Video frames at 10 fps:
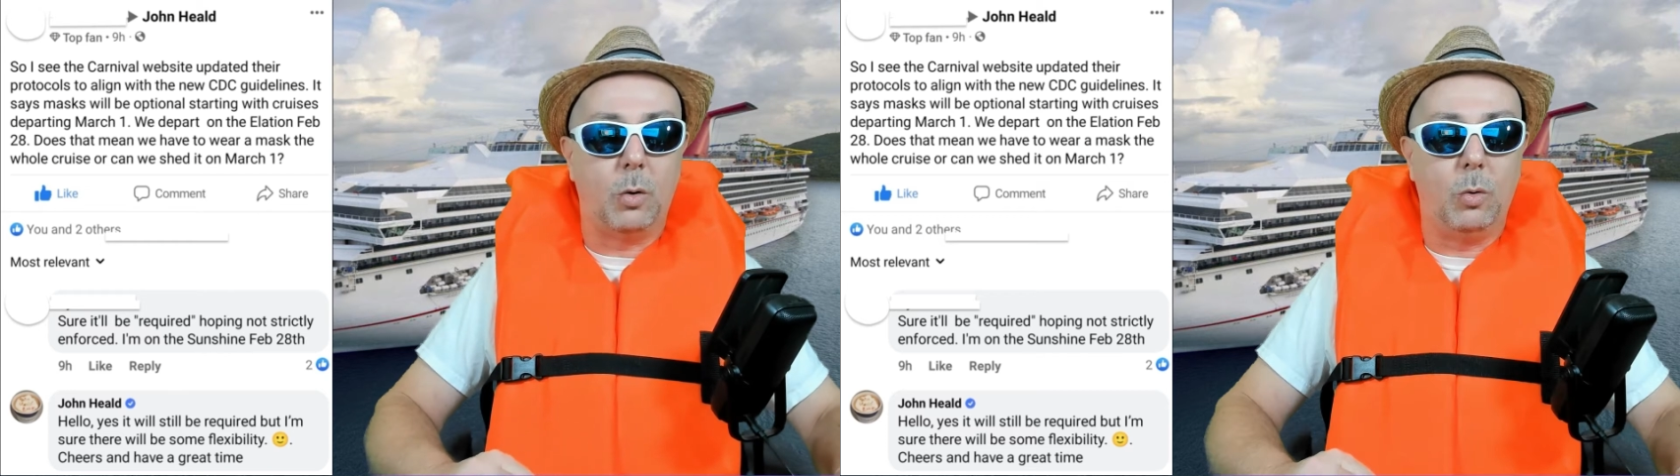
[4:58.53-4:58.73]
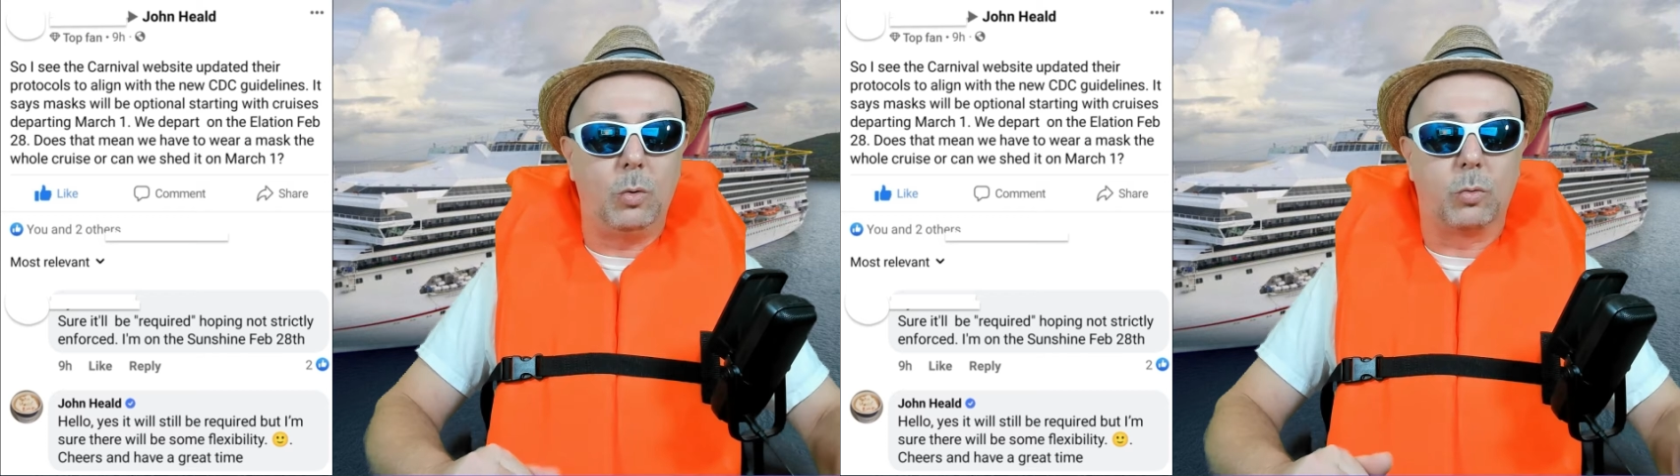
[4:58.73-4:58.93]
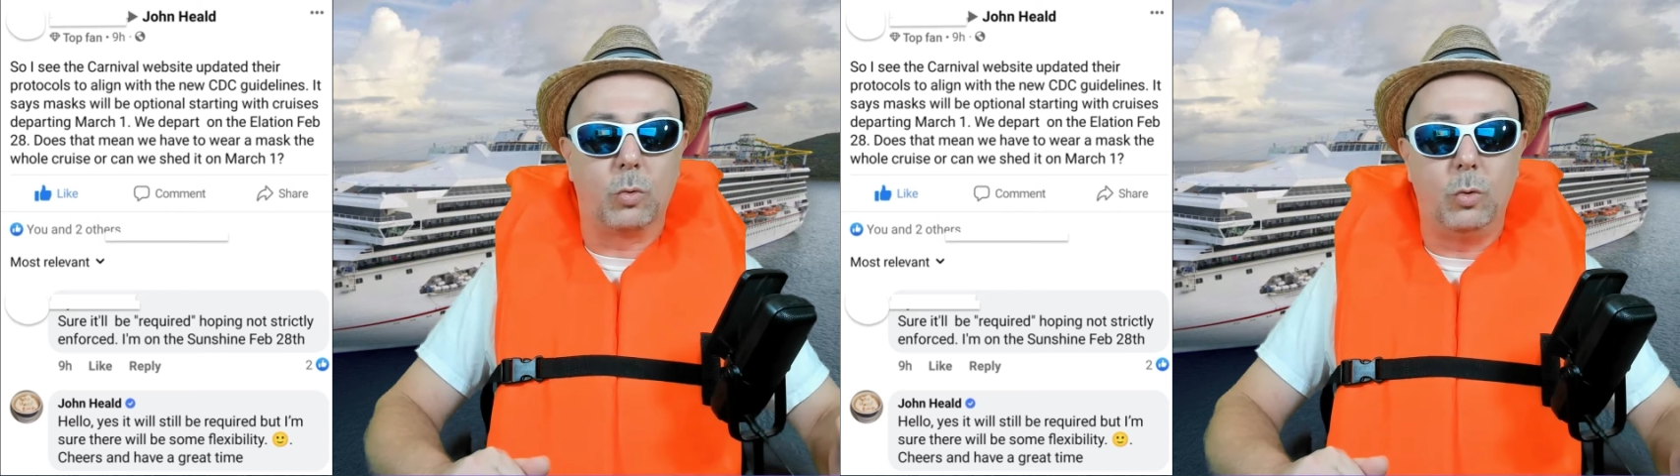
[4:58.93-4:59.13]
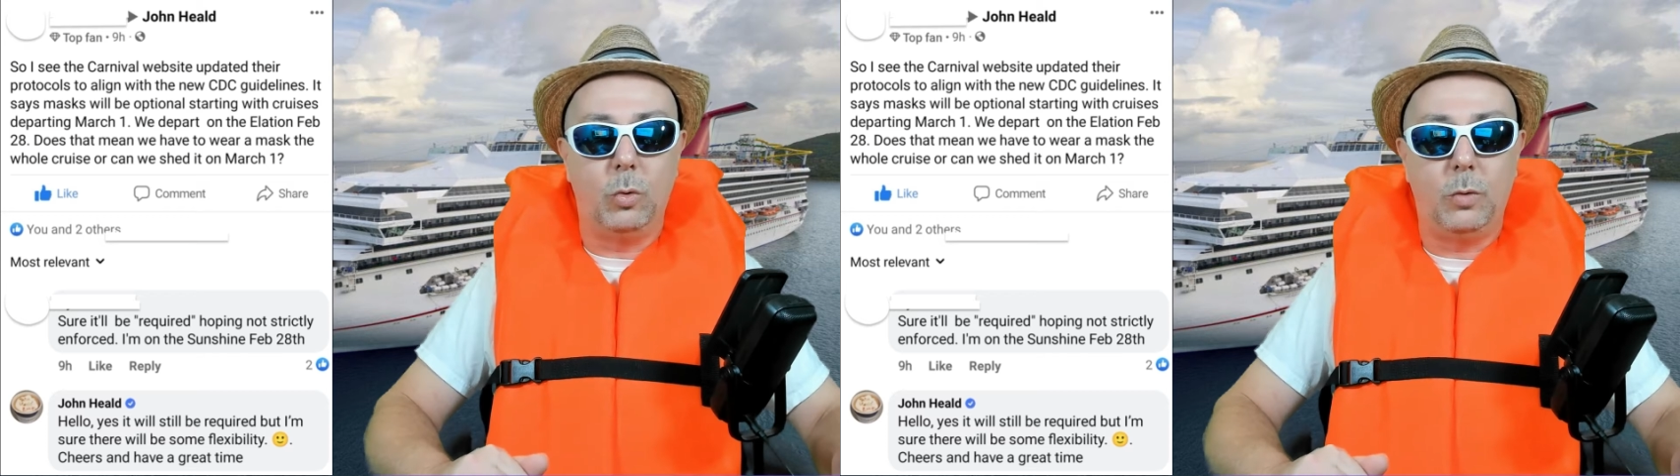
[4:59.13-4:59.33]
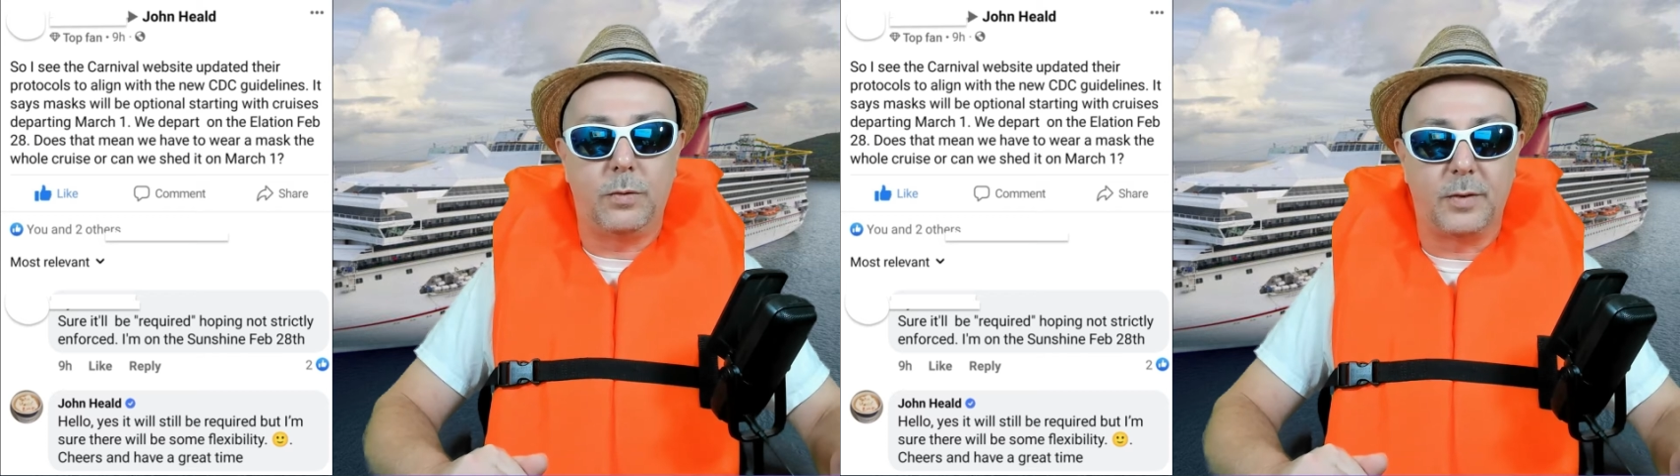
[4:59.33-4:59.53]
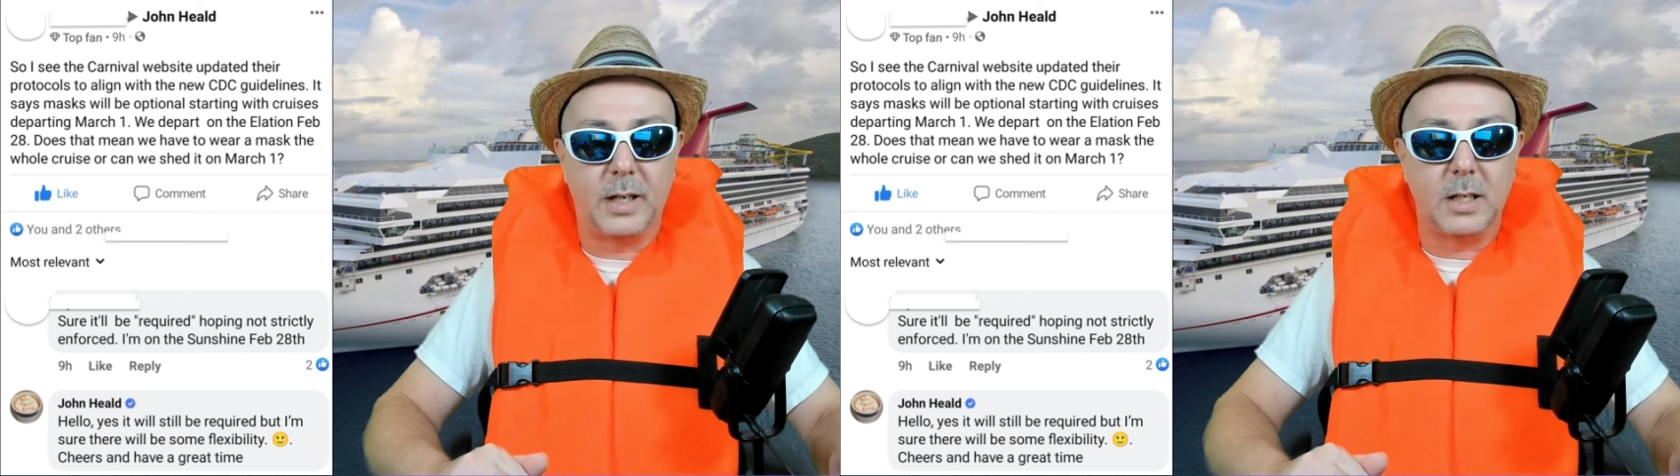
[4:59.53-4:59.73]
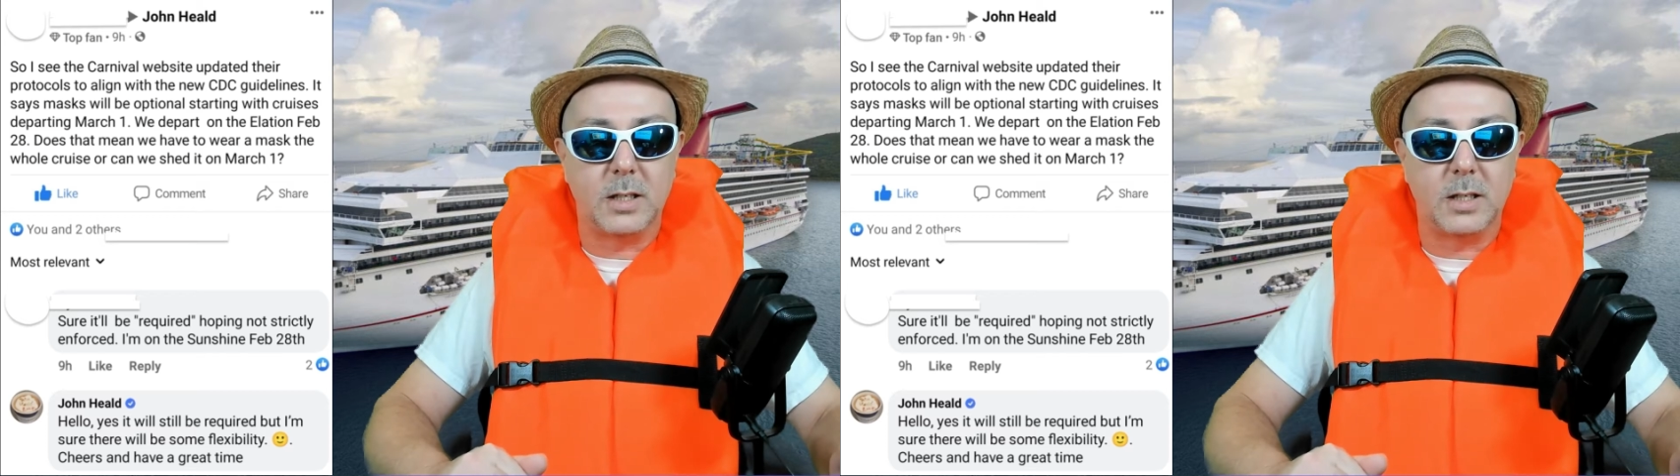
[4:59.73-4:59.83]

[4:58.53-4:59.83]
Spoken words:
old rule for the